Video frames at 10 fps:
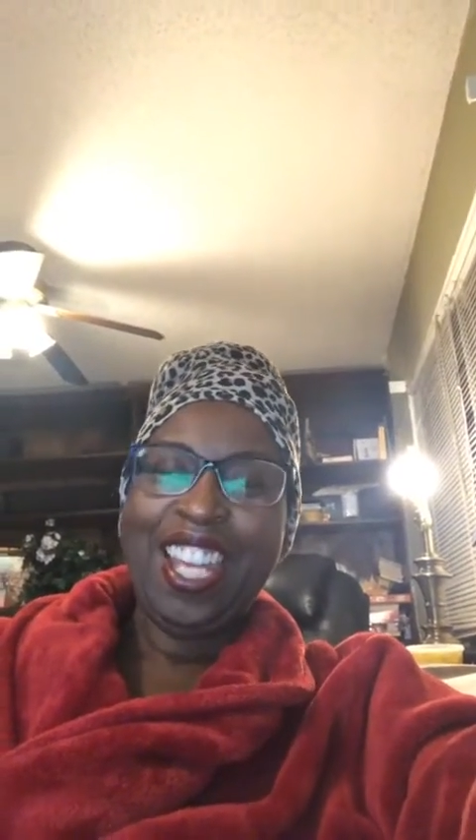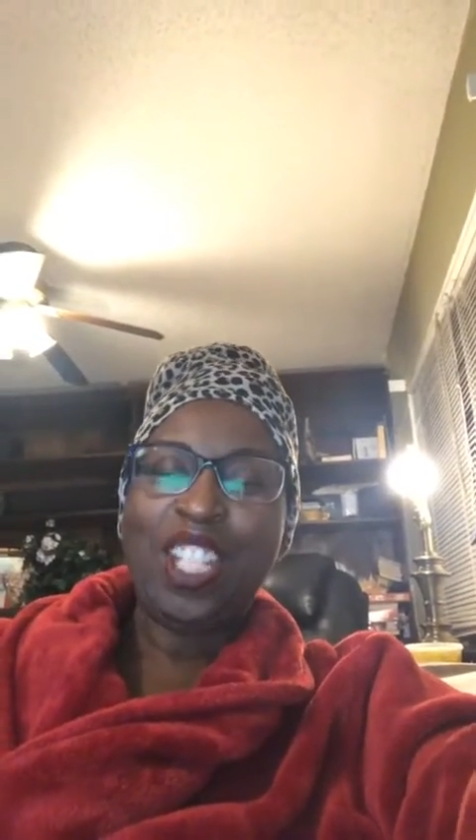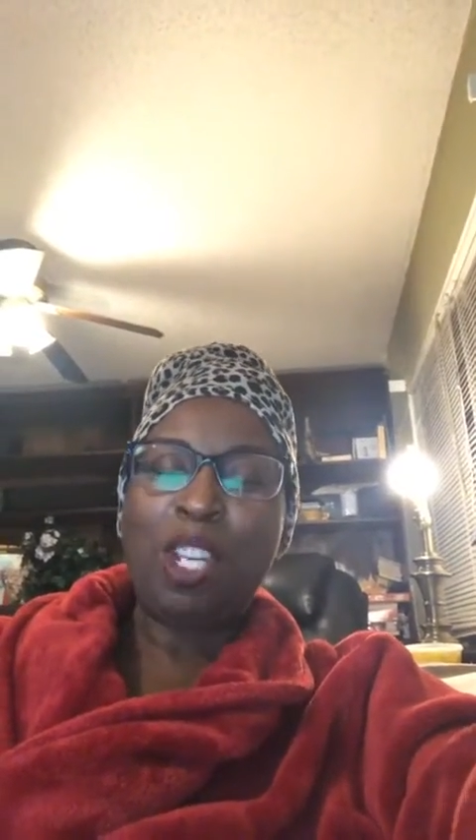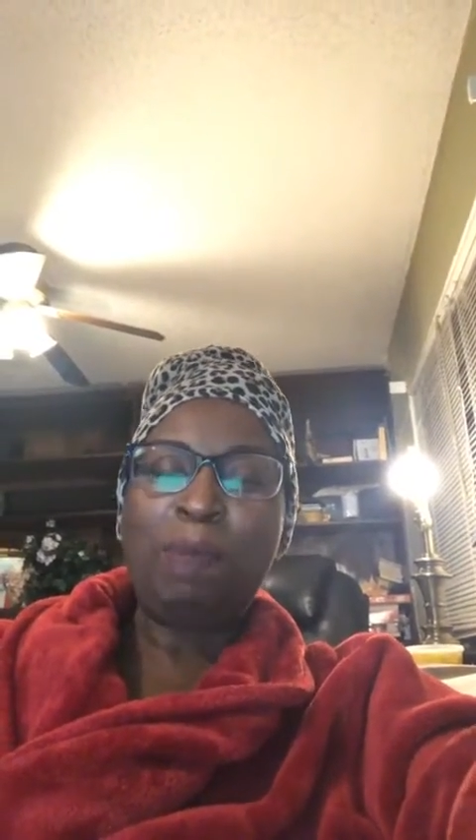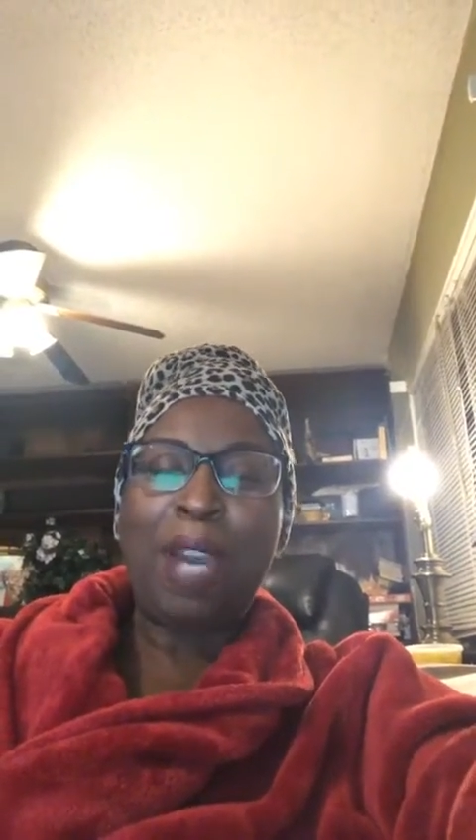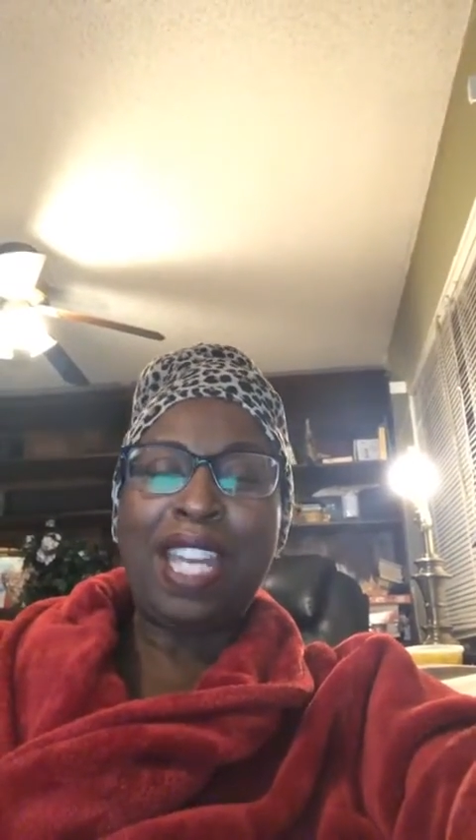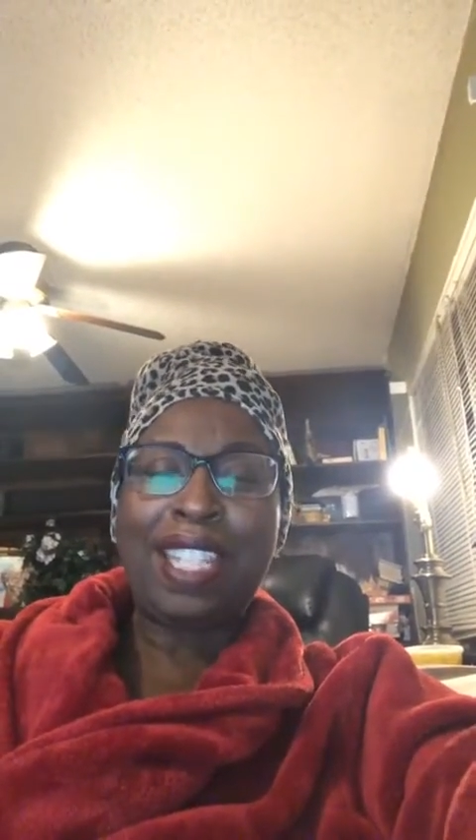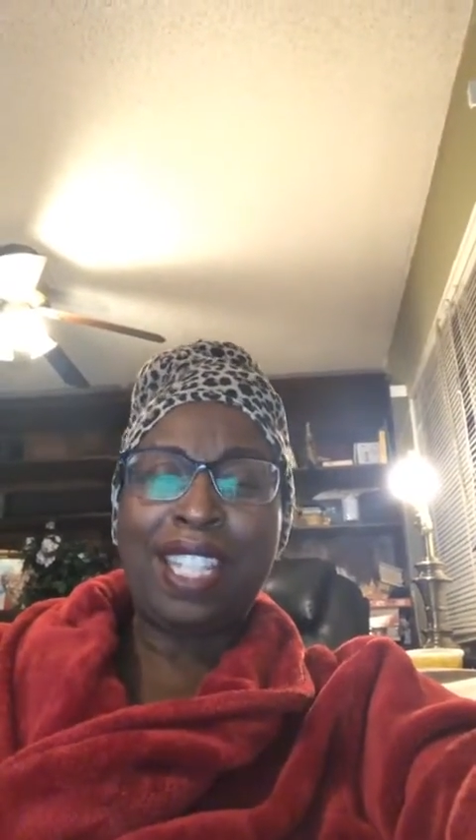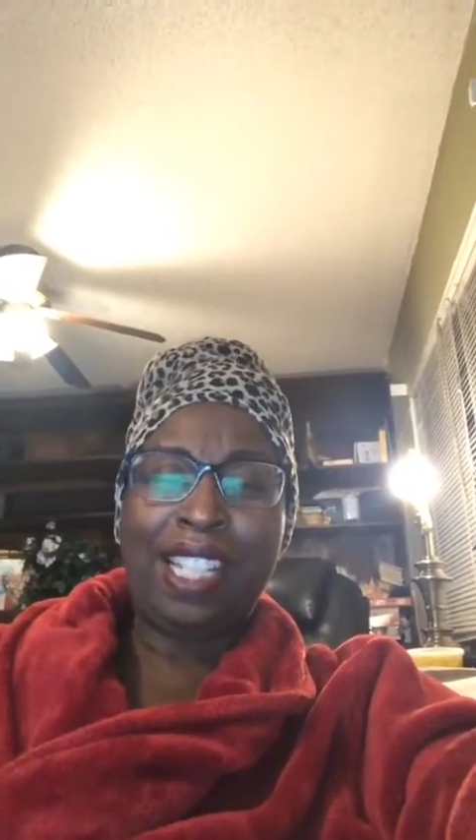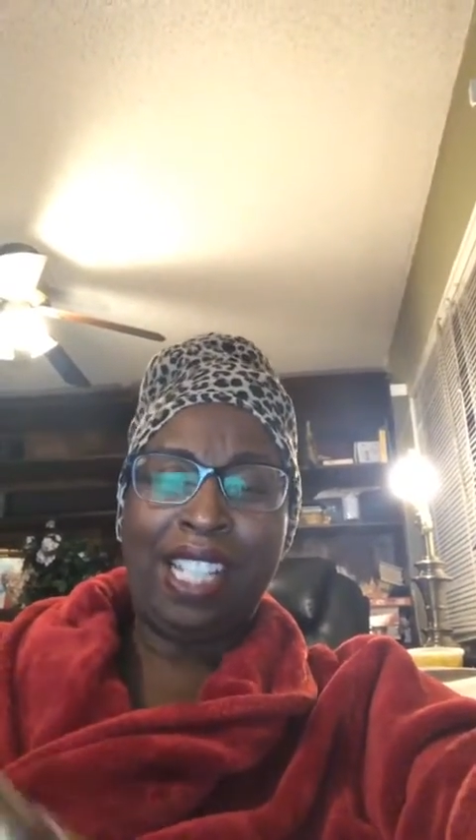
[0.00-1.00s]
she
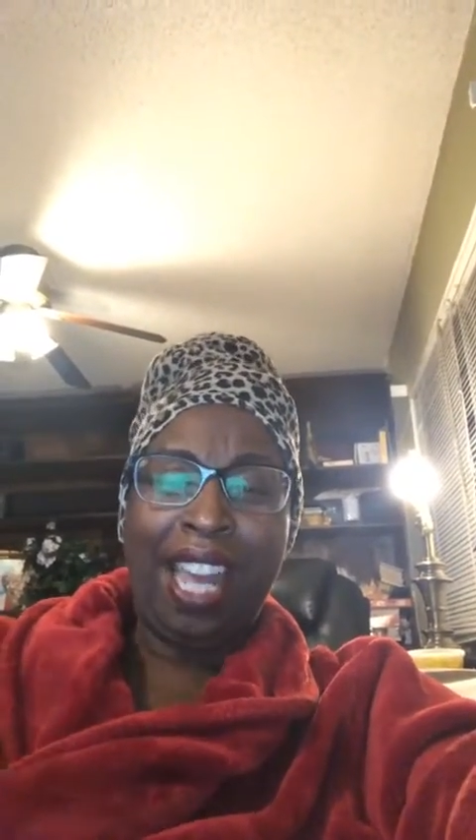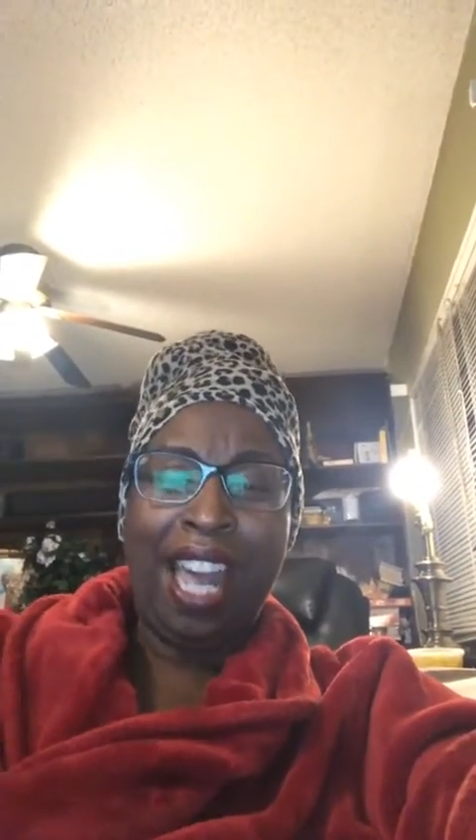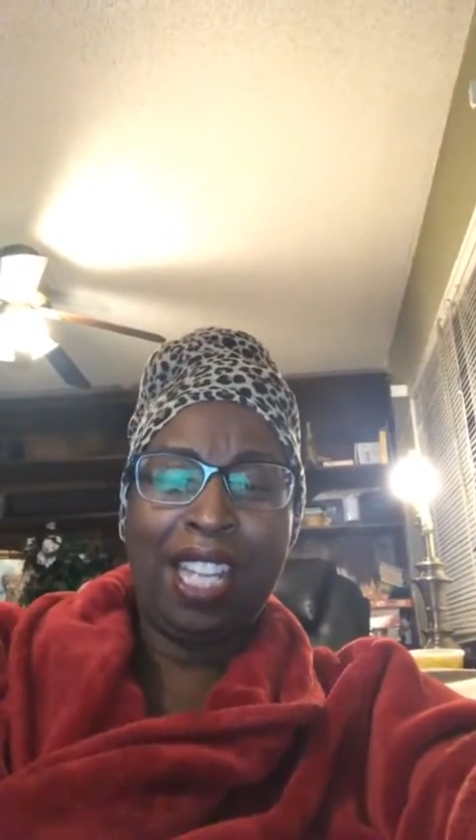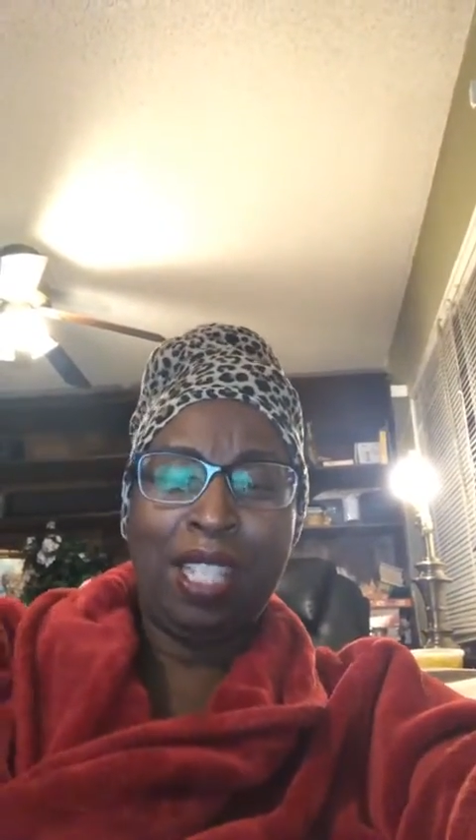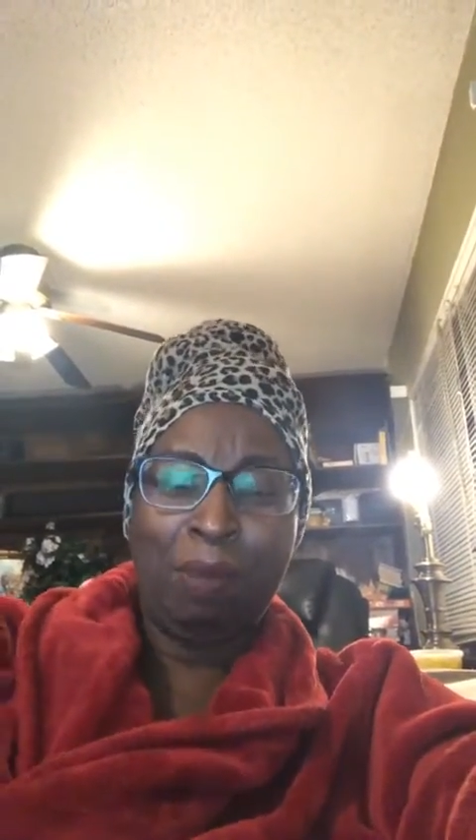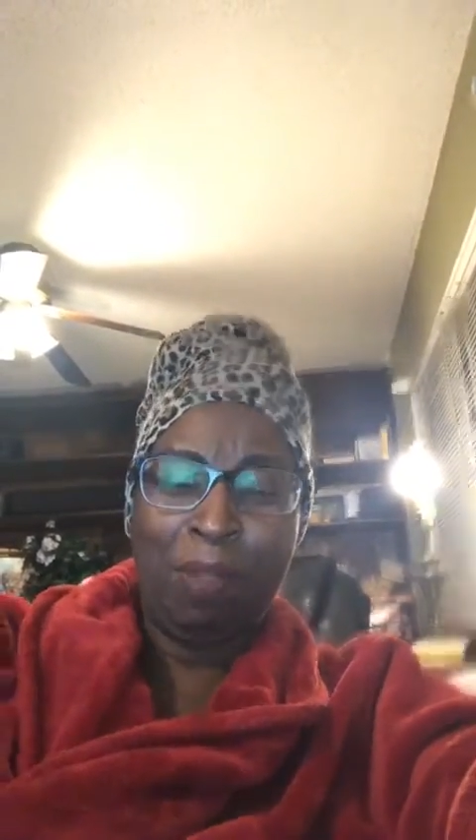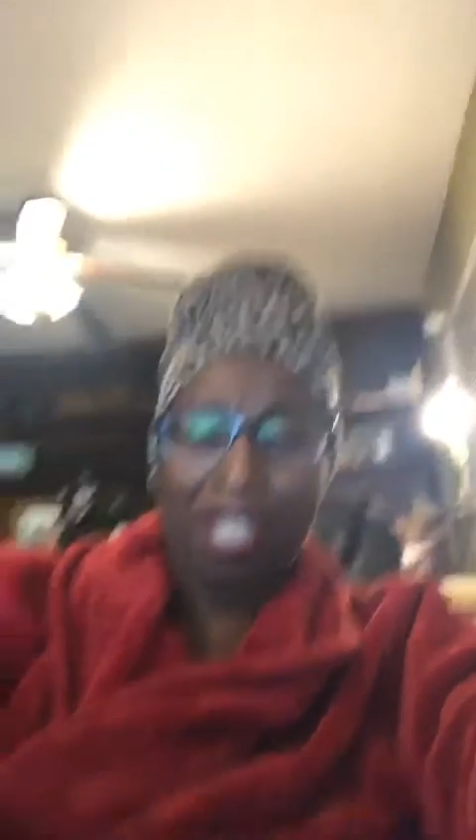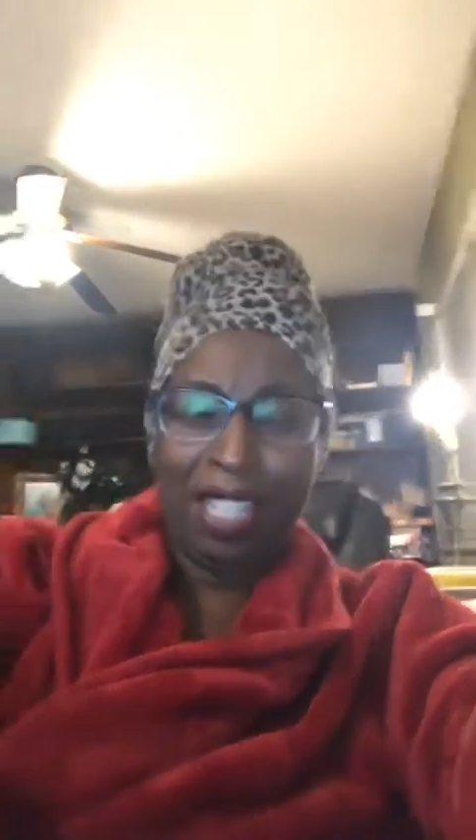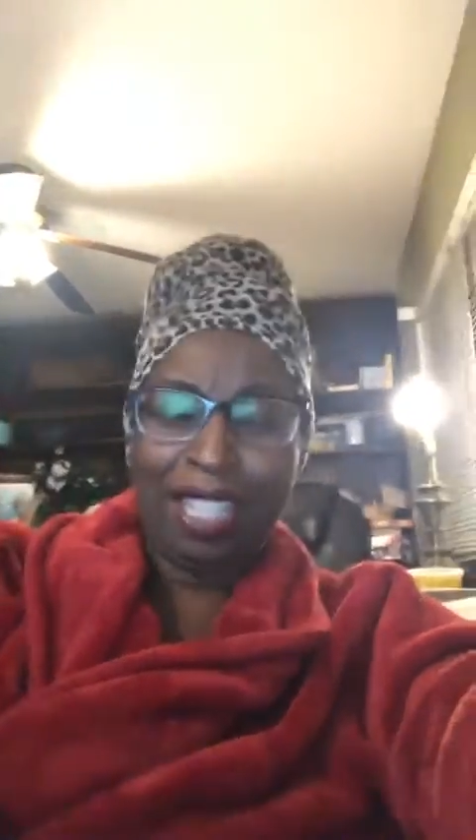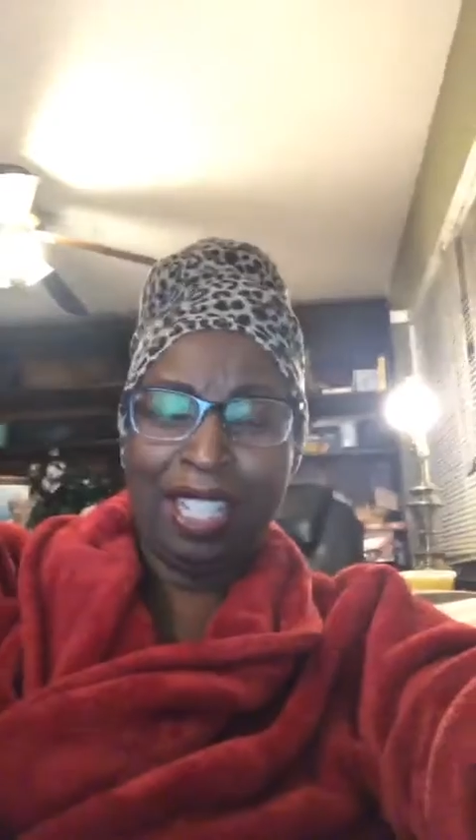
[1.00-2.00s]
basically had some
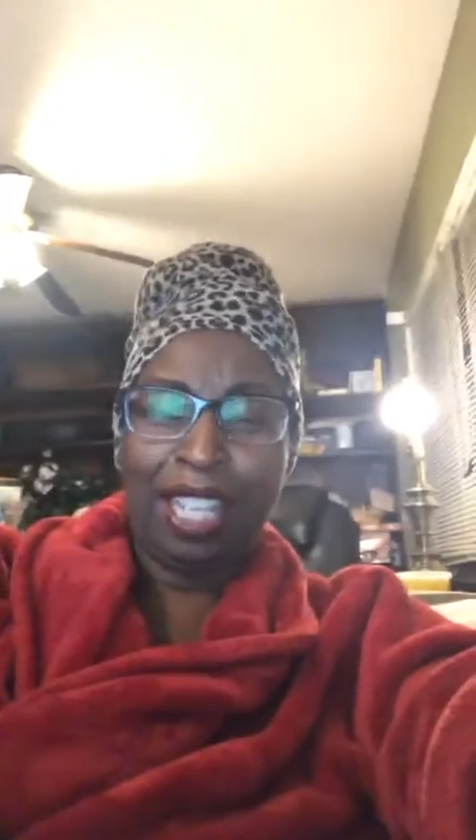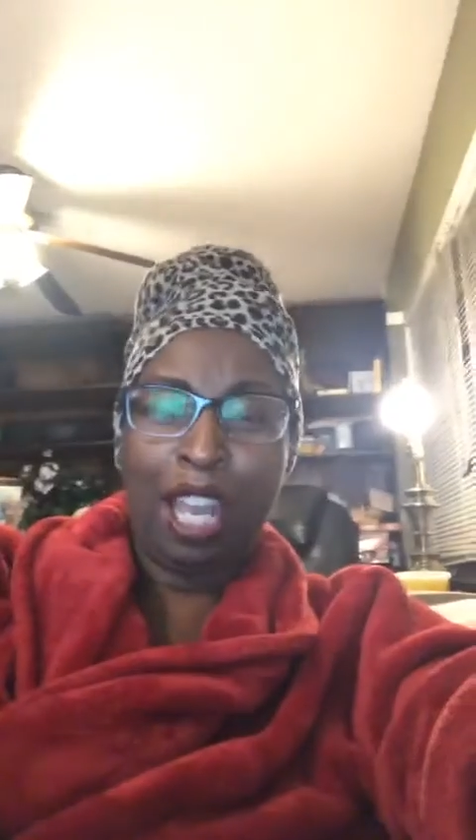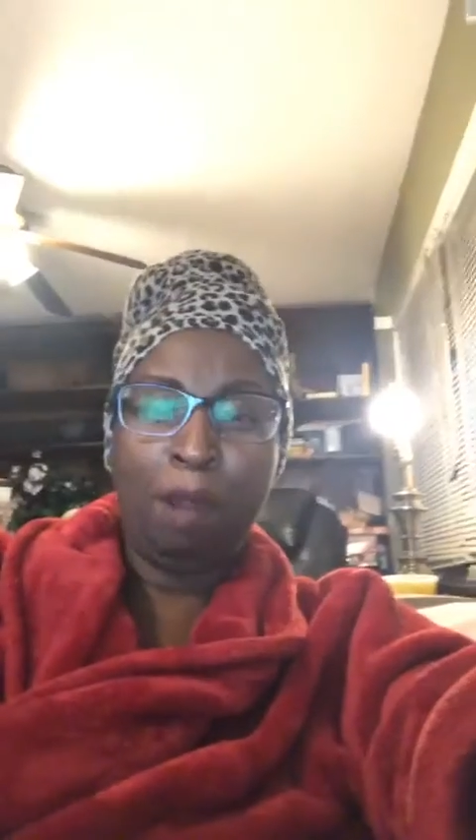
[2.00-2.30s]
things to say